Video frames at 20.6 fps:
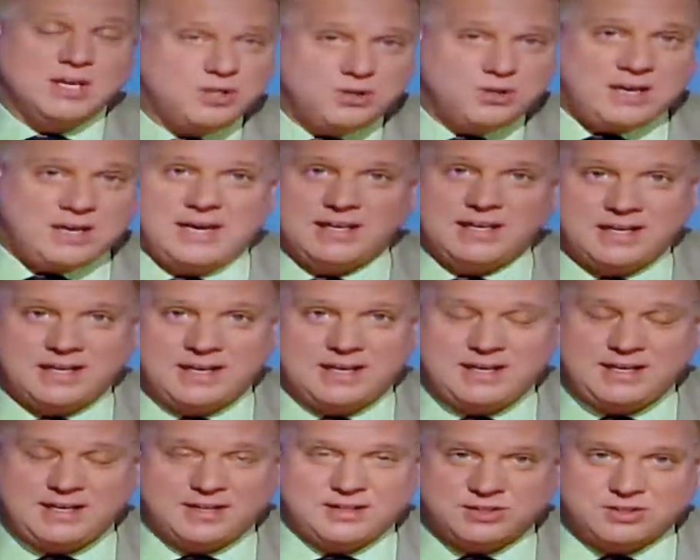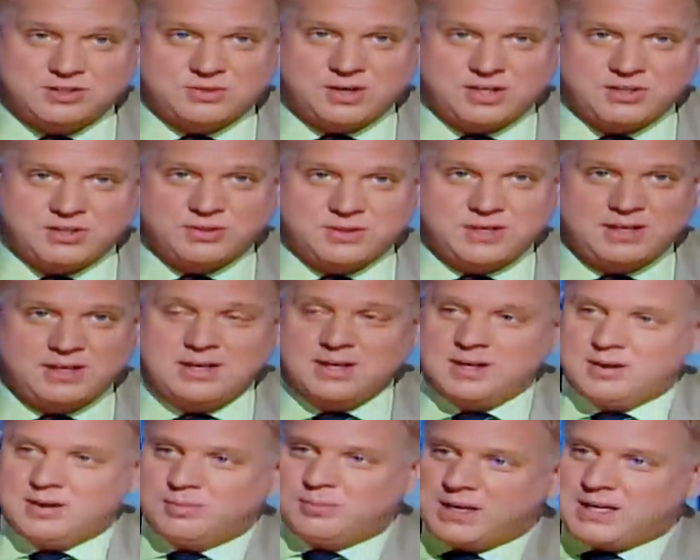You can't let any of this structure in
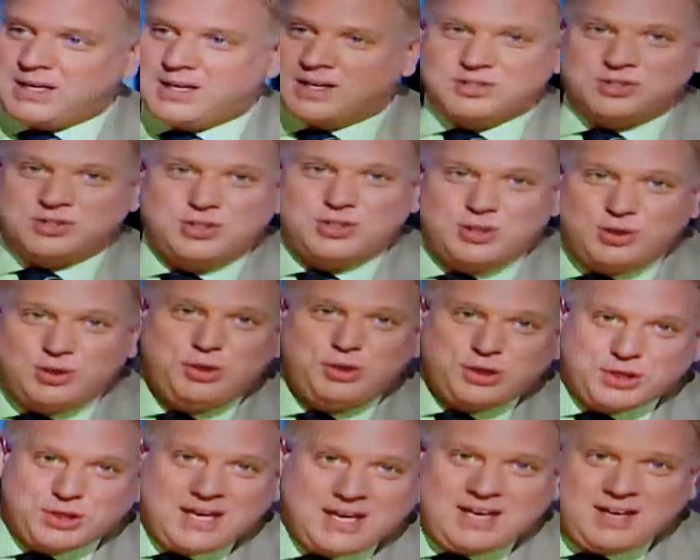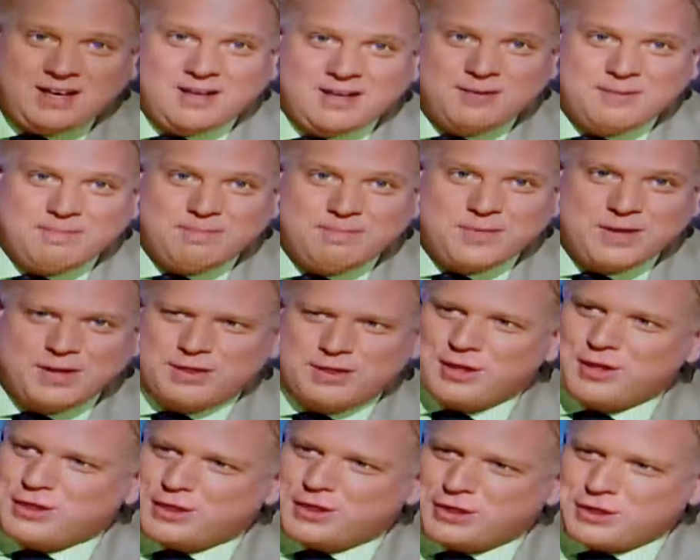because you think
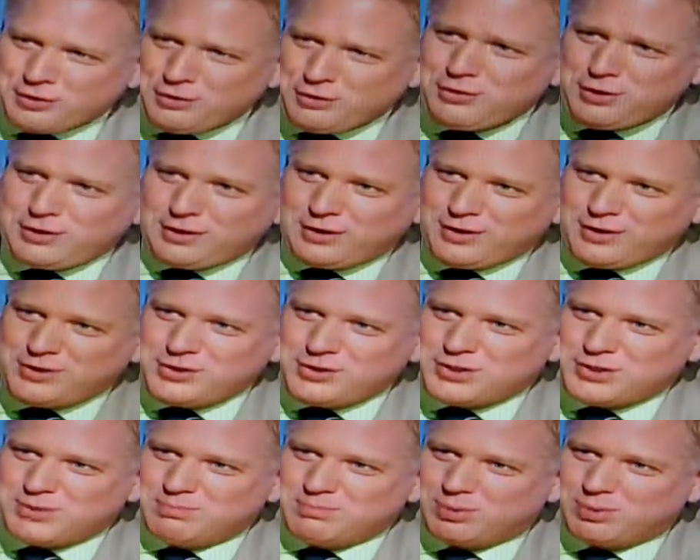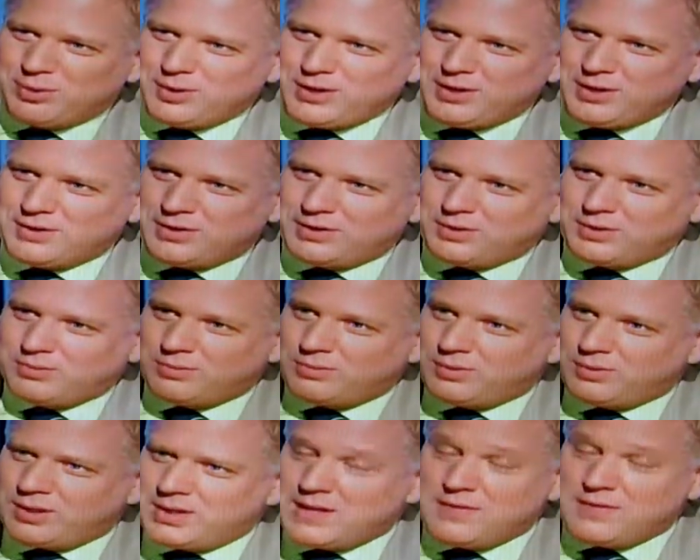the third largest employer in, in the, the,
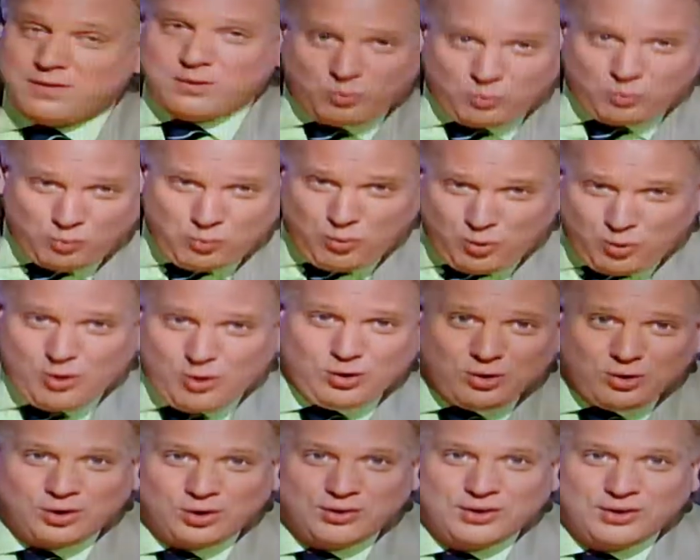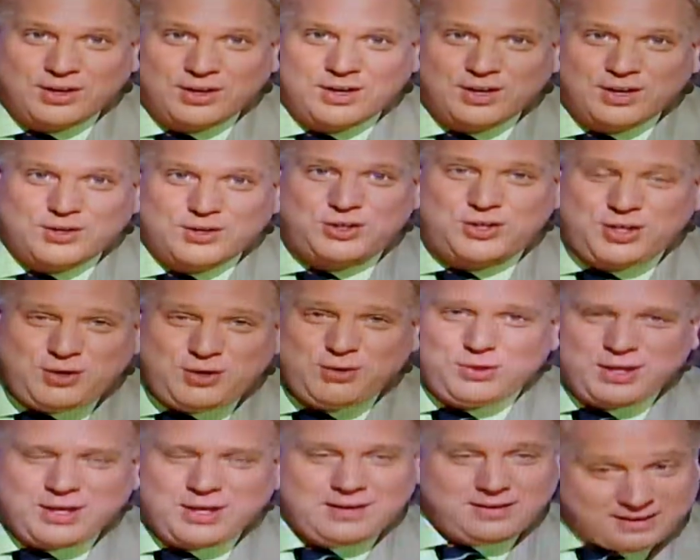world in the world do
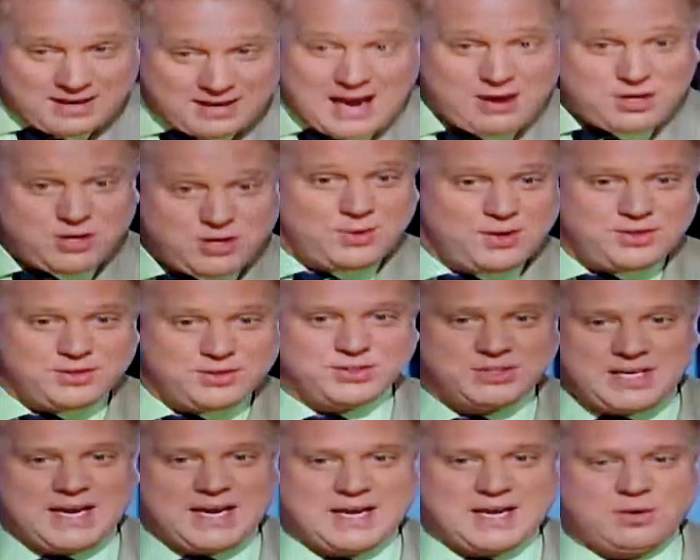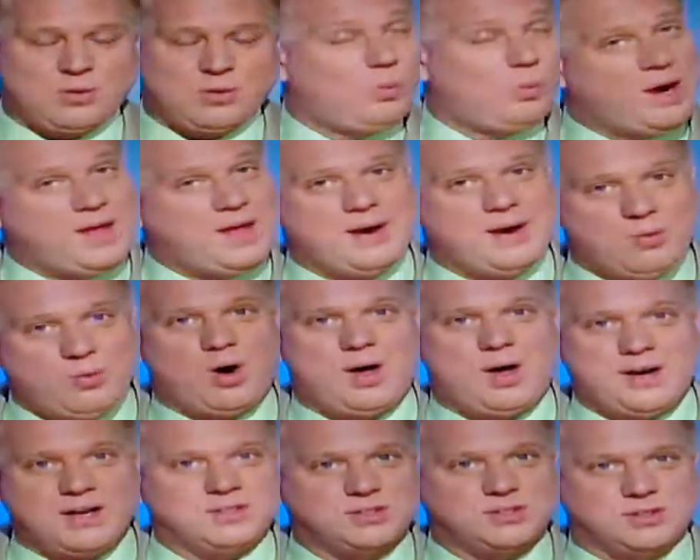you think now you understand why they
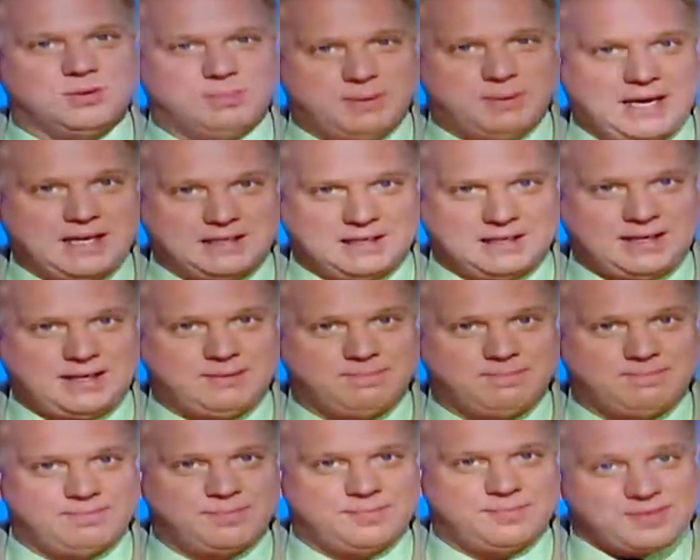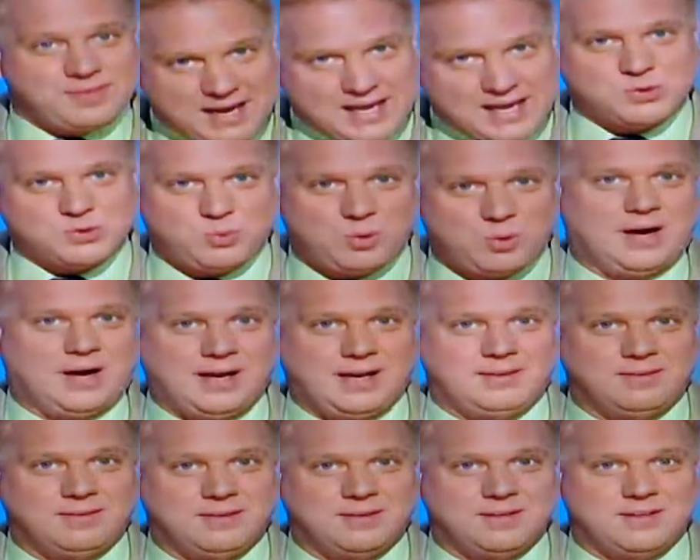want it so badly that's why
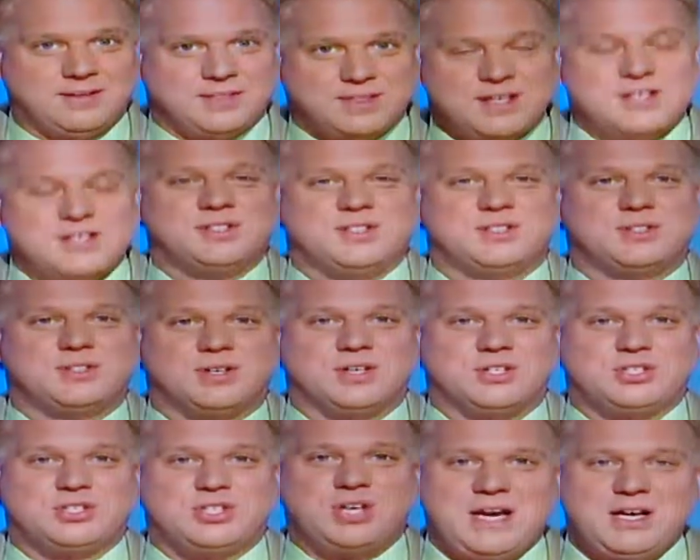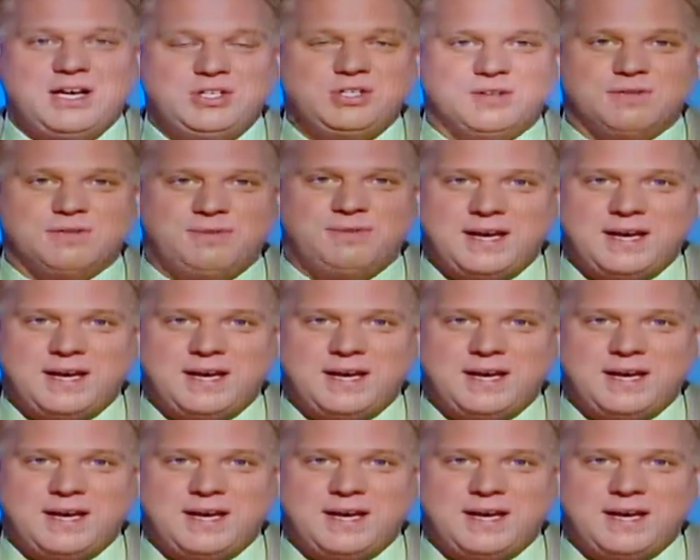this is going to change the